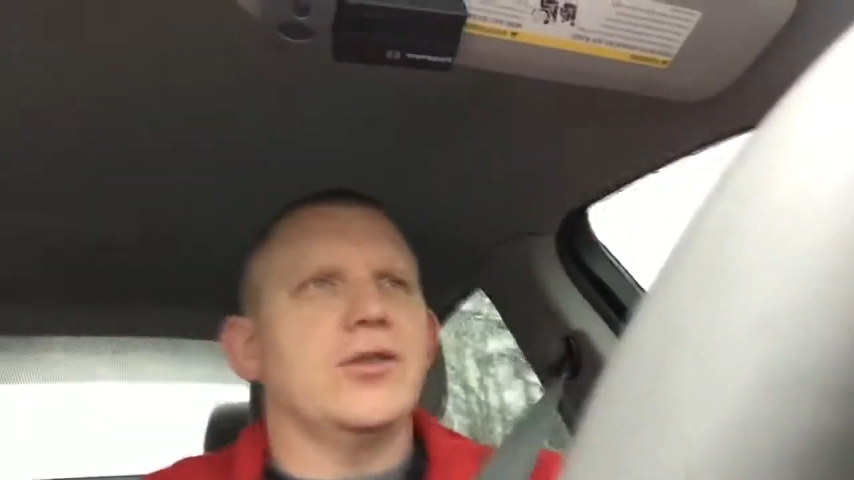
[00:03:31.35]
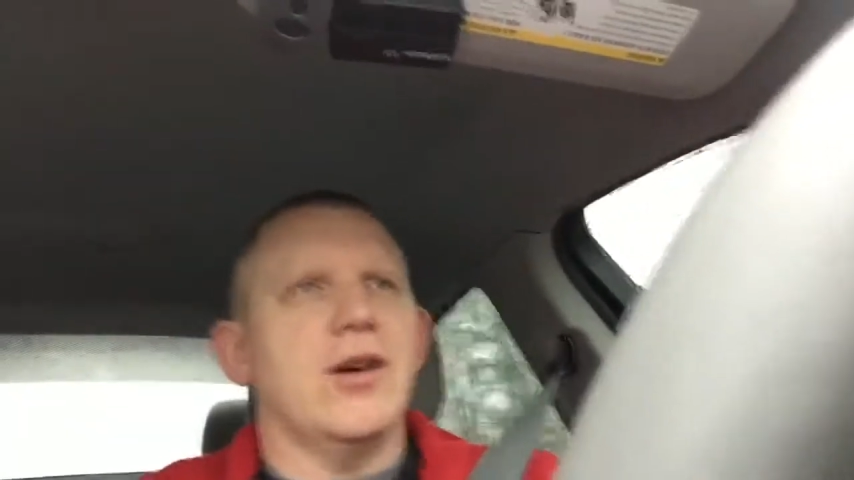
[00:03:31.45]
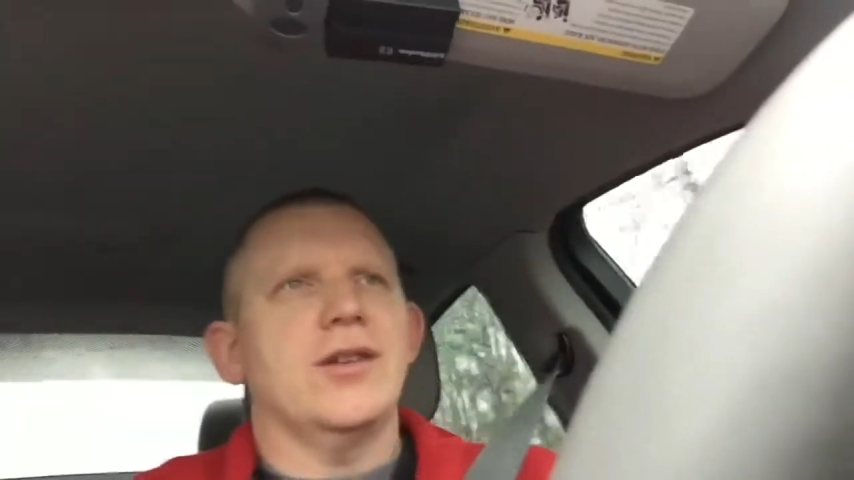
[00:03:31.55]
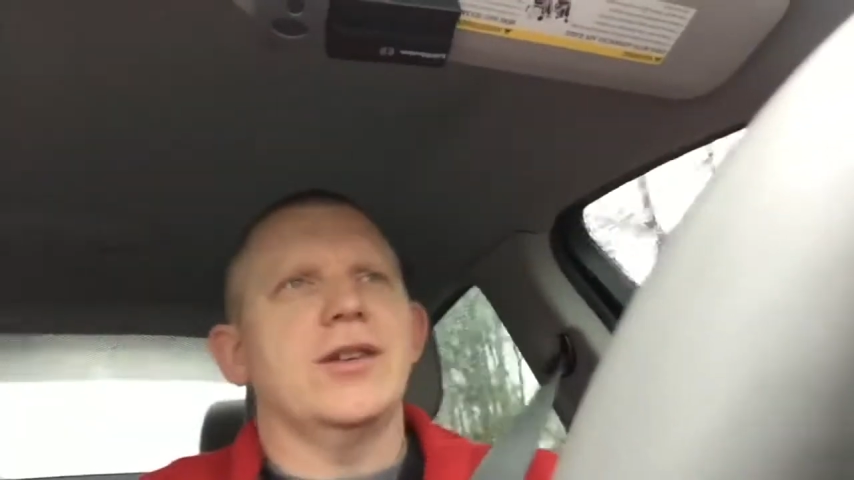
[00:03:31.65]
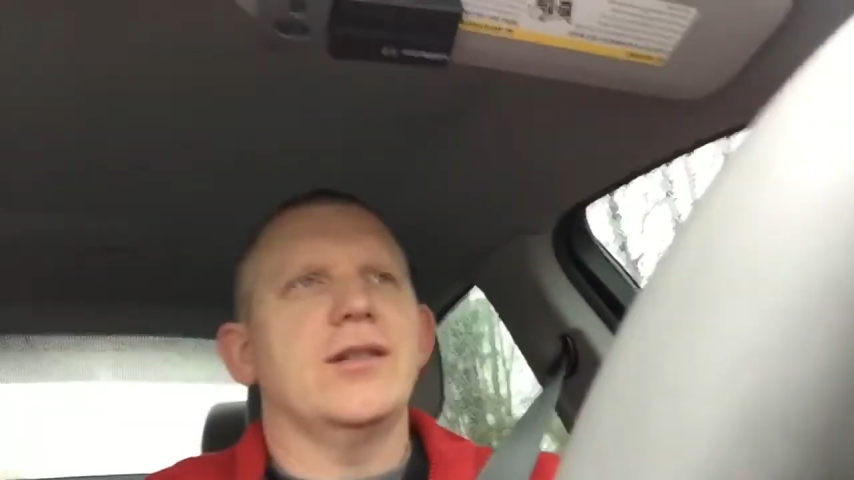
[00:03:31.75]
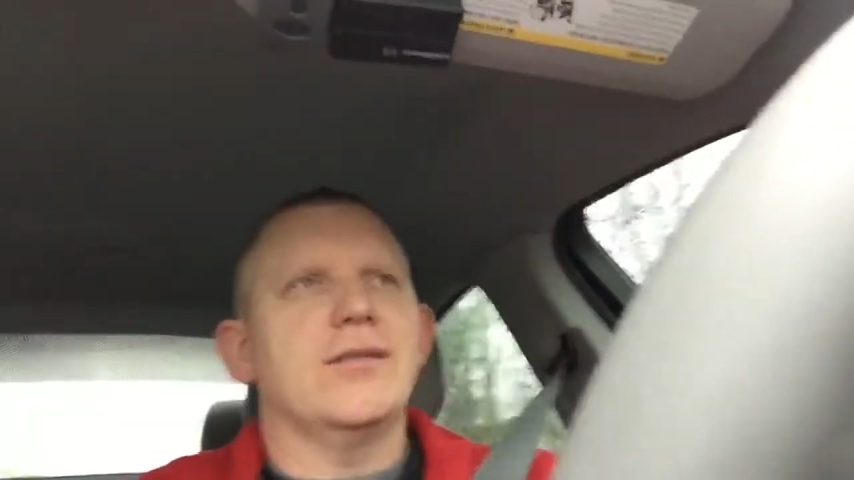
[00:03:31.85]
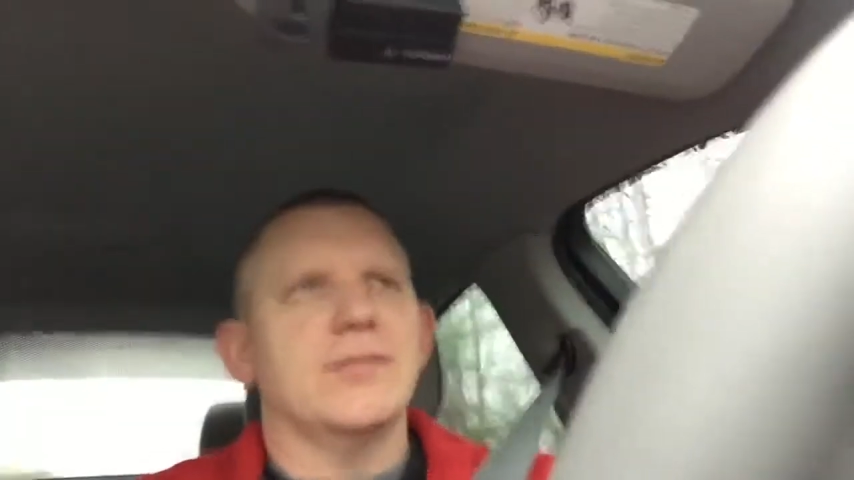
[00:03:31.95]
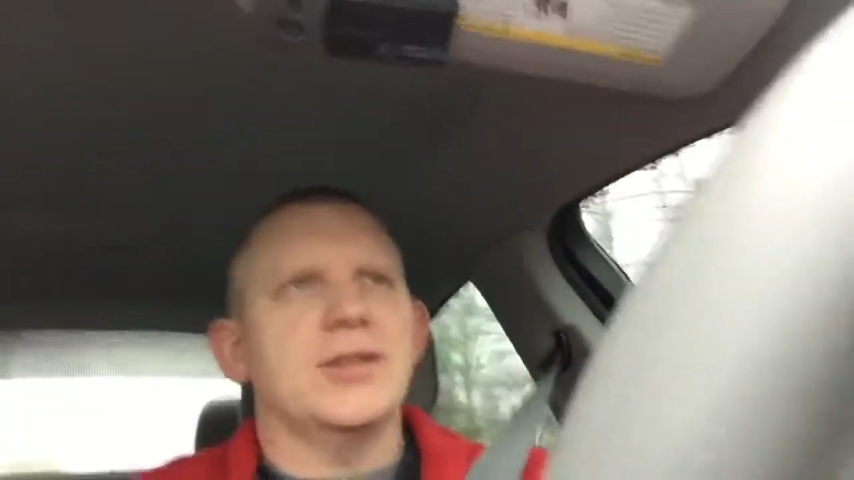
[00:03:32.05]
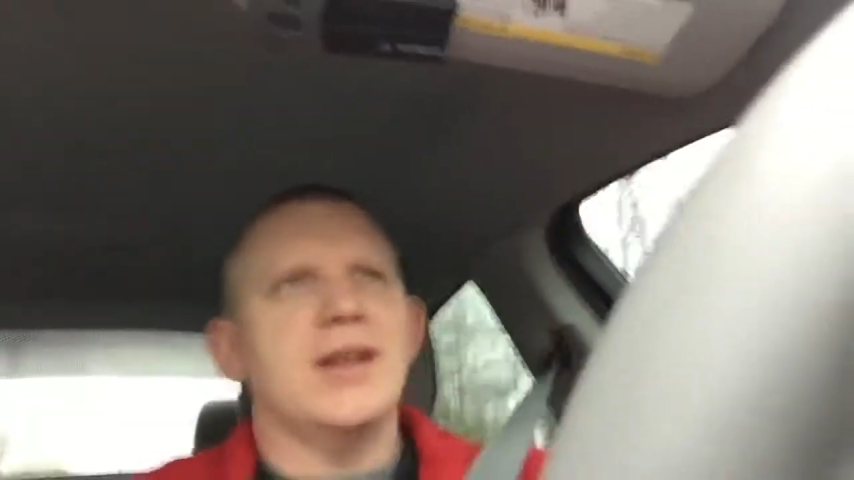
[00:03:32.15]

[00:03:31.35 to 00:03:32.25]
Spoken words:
charging